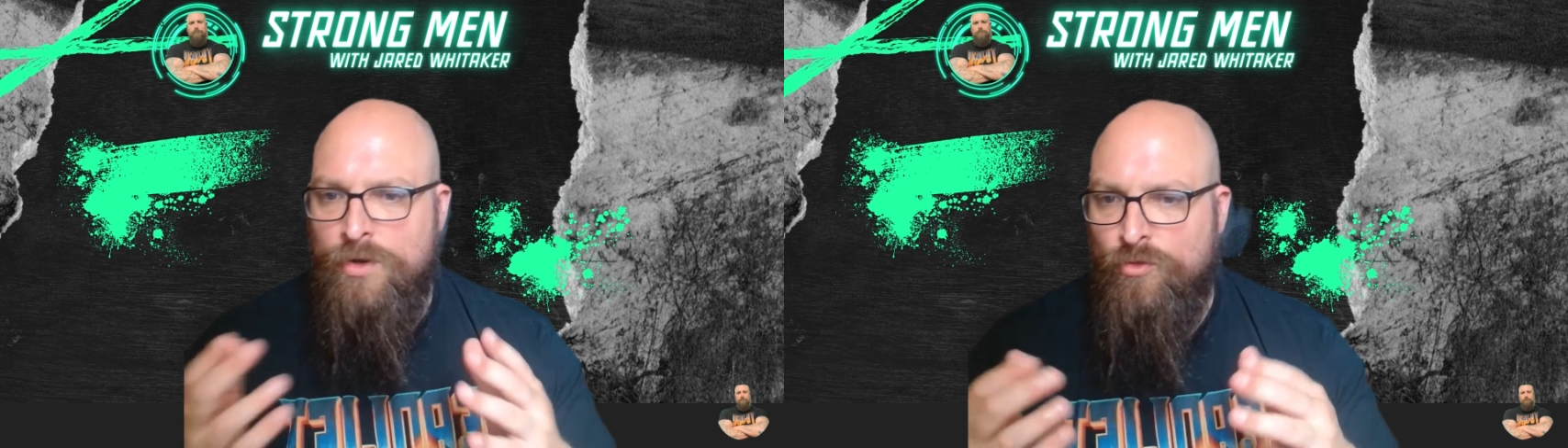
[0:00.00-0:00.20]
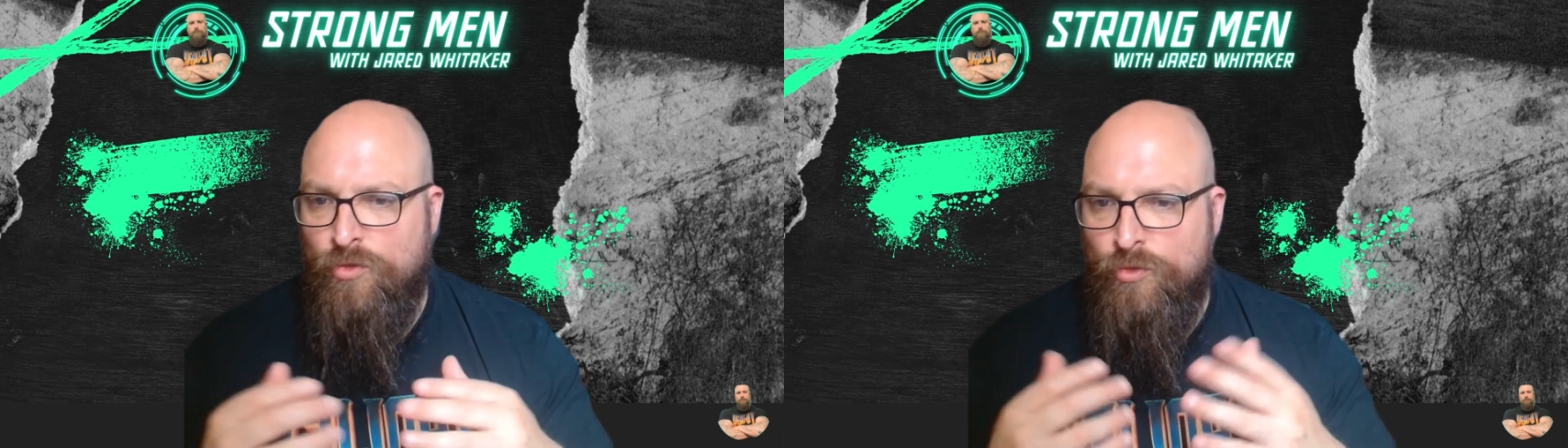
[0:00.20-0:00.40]

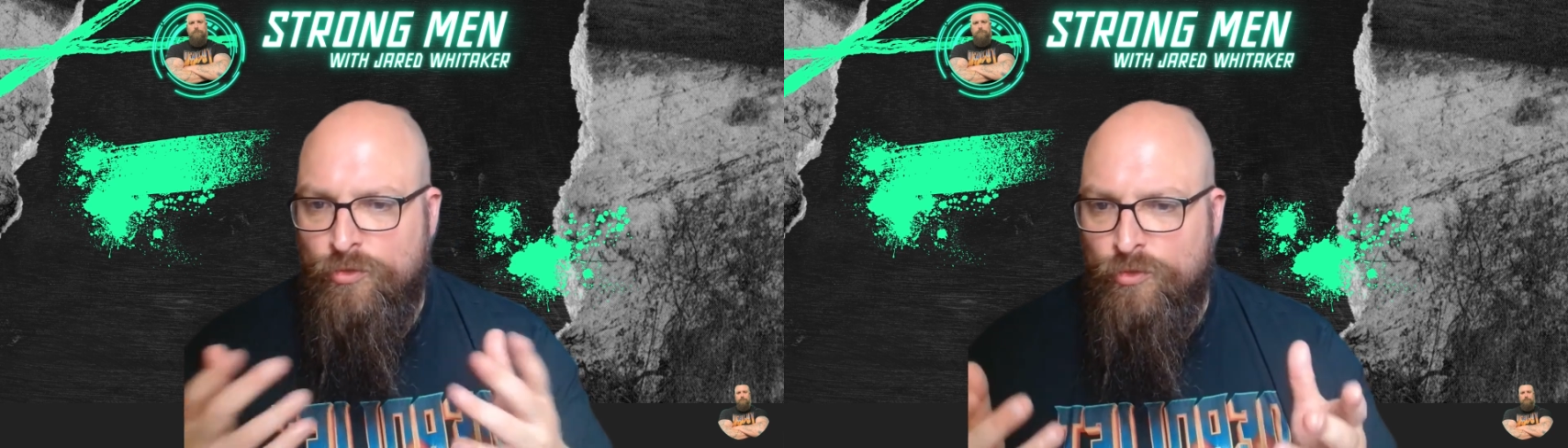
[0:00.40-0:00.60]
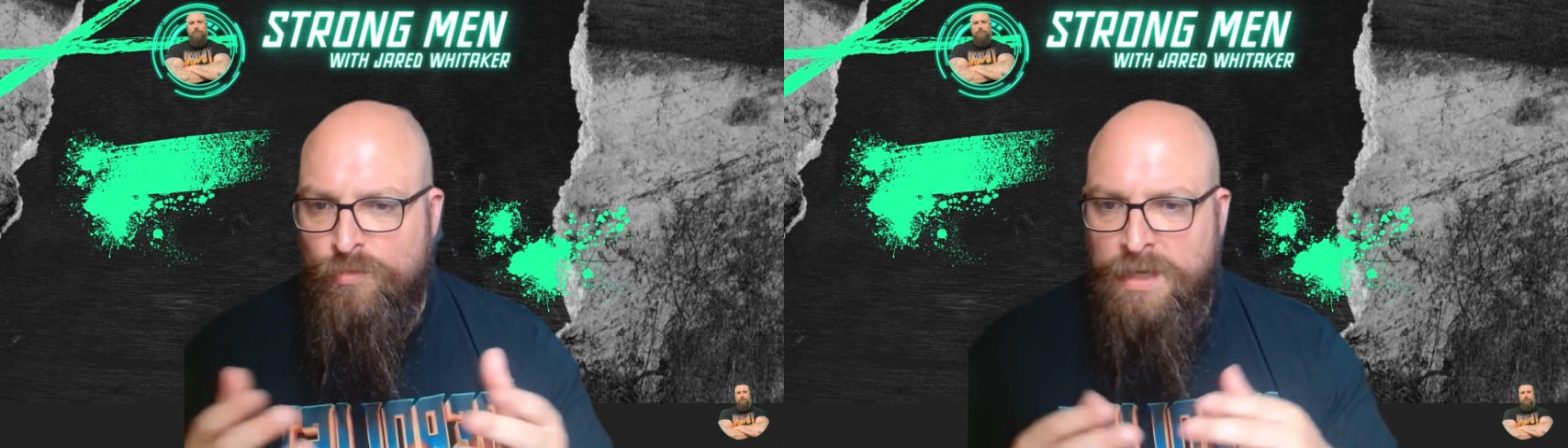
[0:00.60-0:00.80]
you
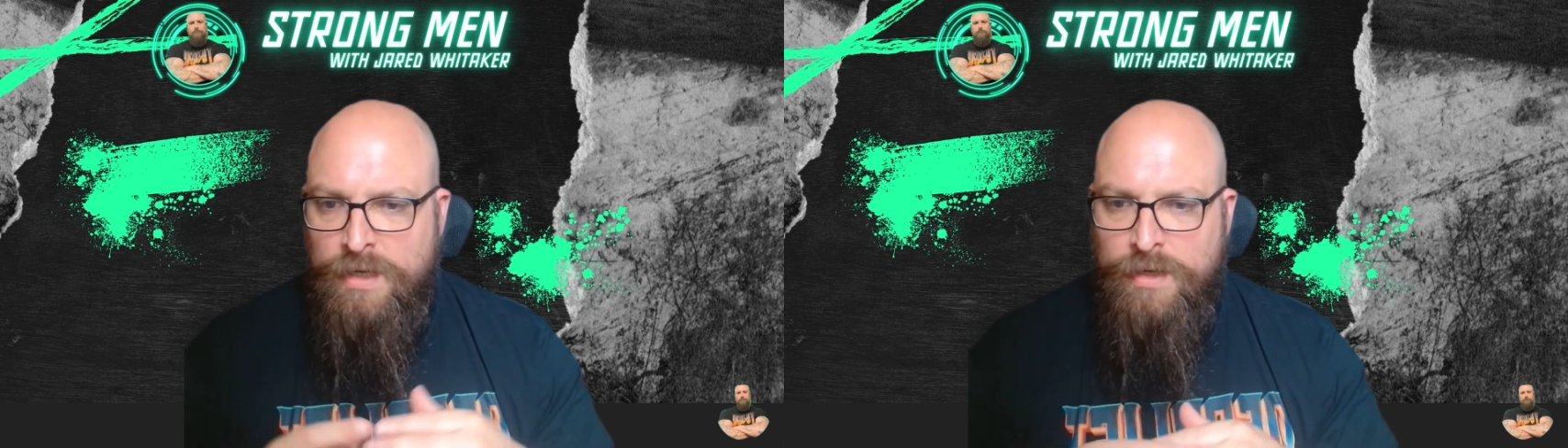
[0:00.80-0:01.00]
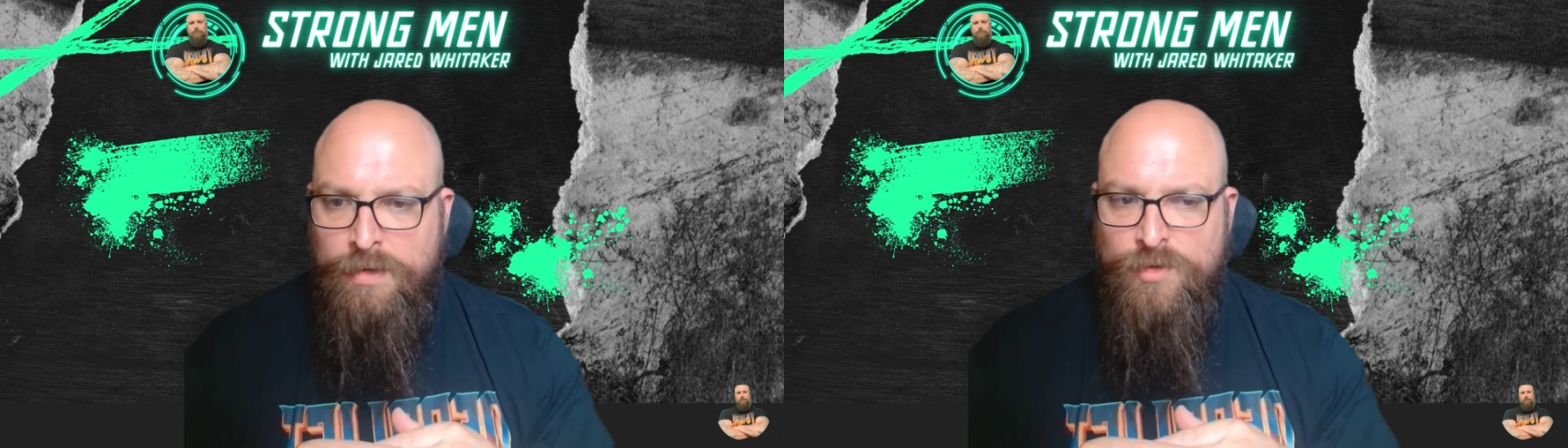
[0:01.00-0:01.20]
talk to who's been
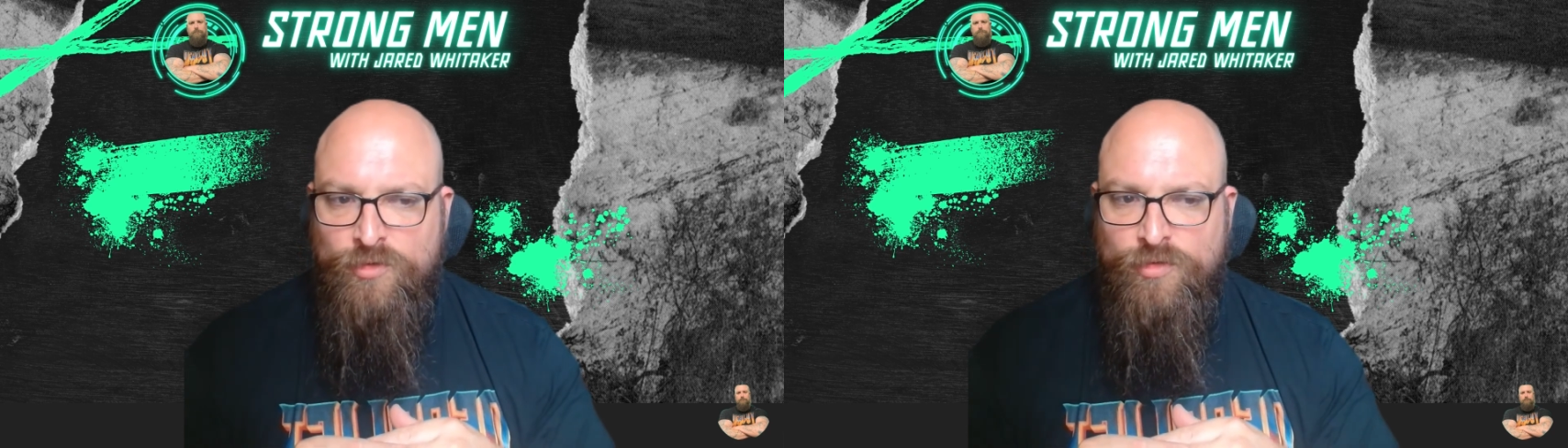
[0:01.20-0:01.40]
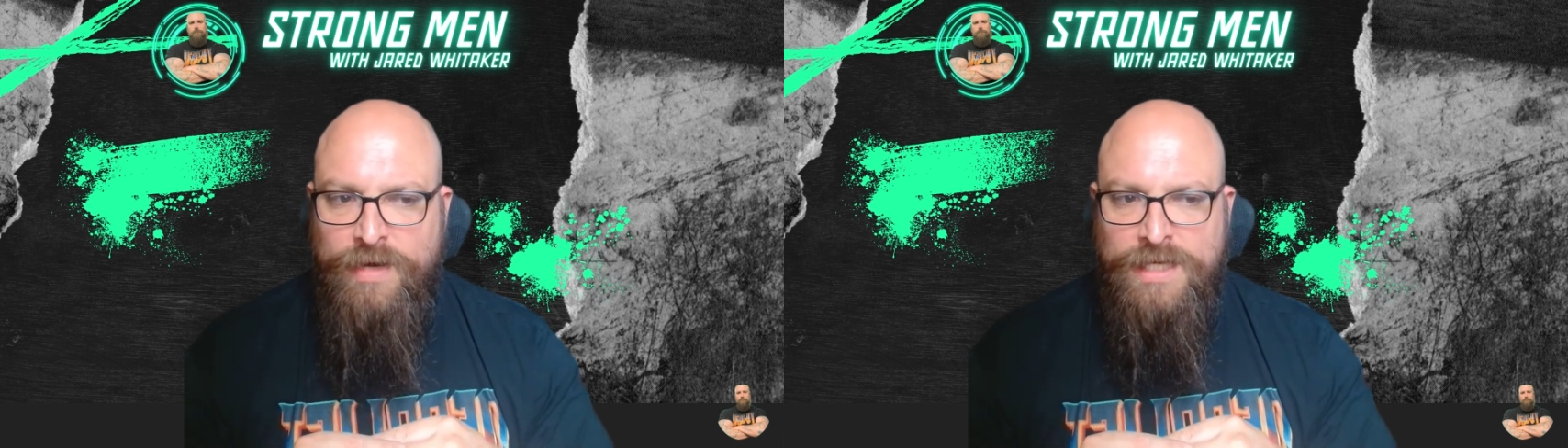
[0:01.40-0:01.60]
in an
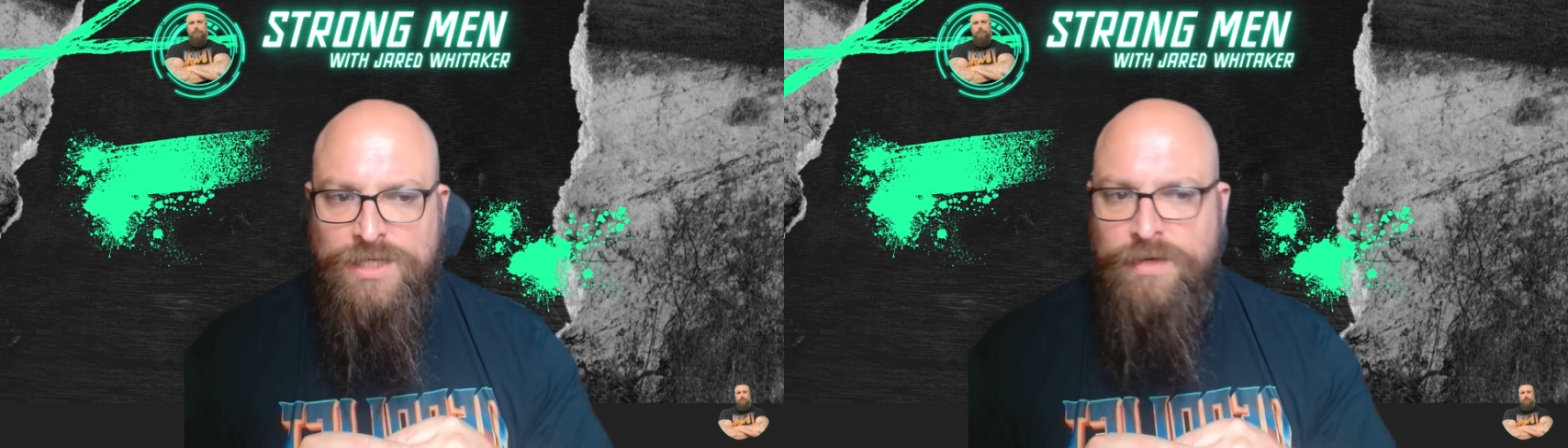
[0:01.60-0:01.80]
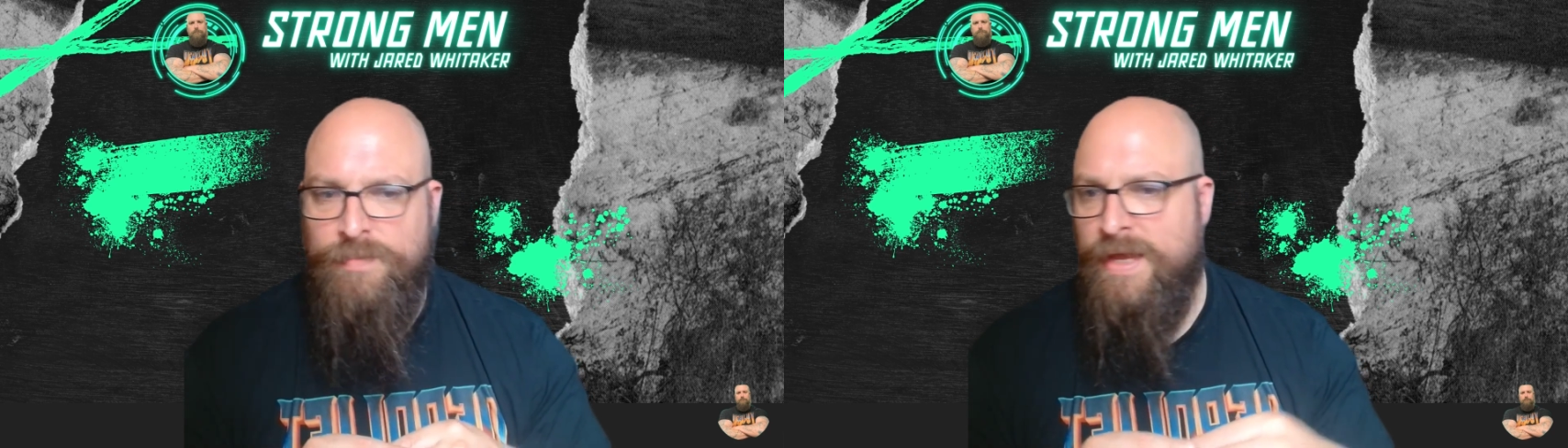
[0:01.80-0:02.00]
abusive
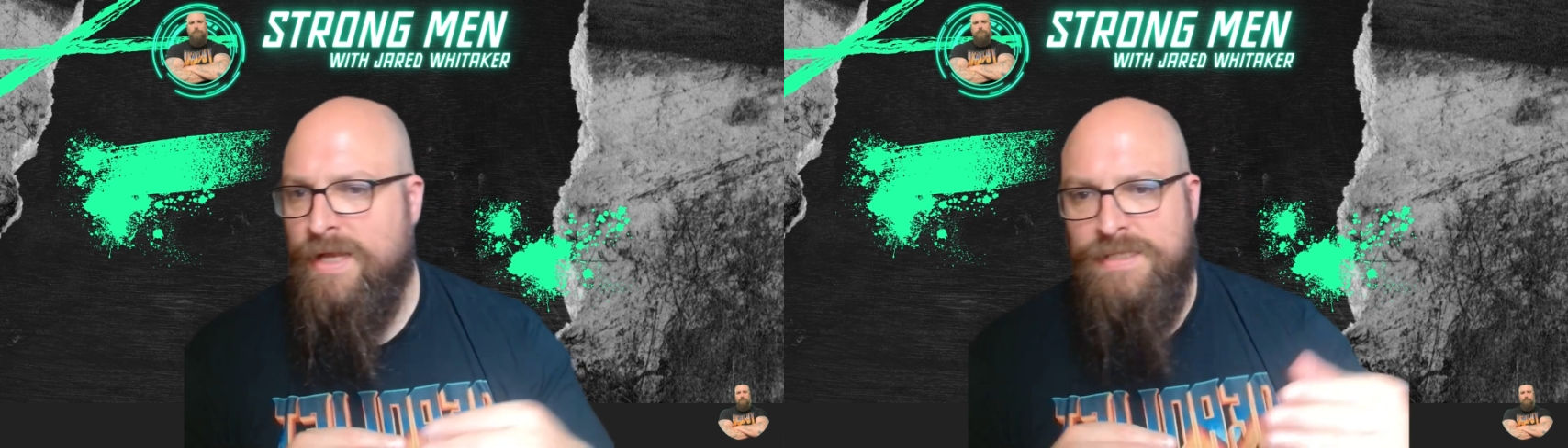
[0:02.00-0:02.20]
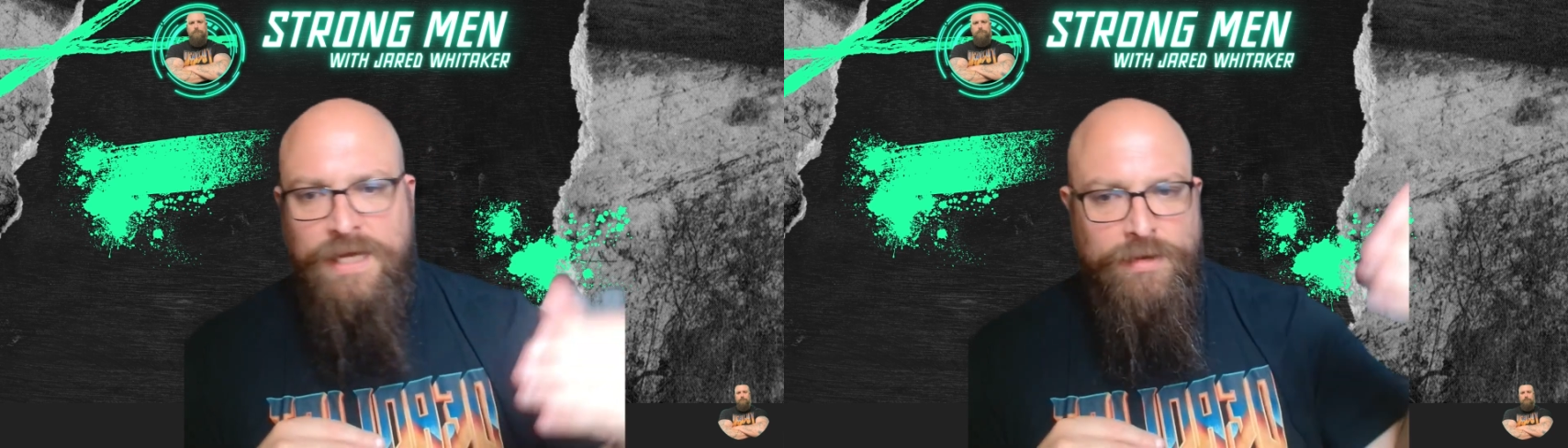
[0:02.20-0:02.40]
relationship, they
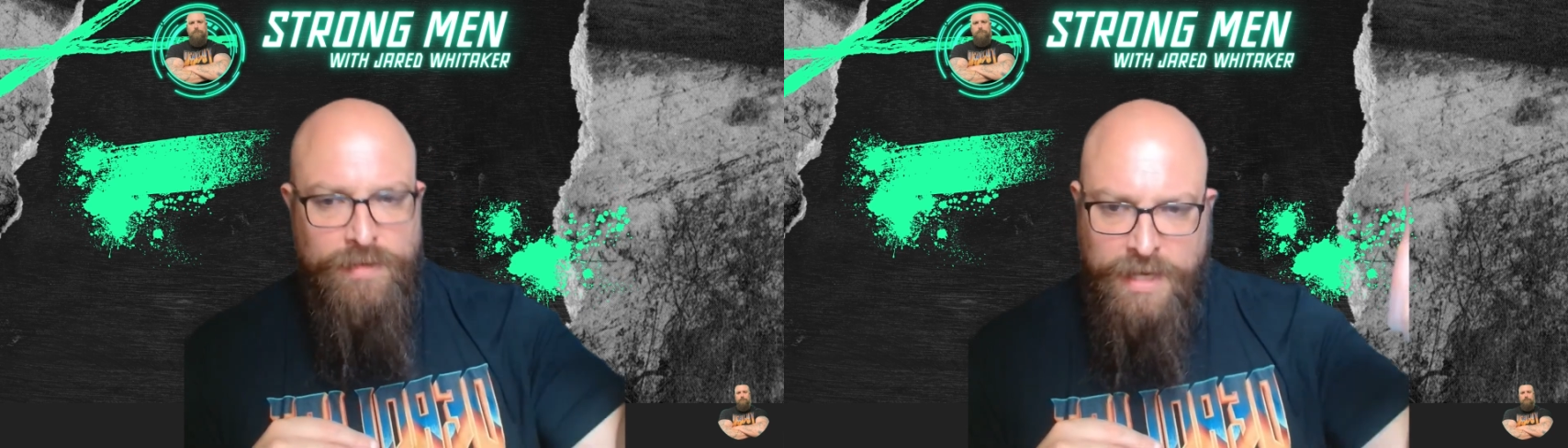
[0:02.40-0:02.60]
can tell you,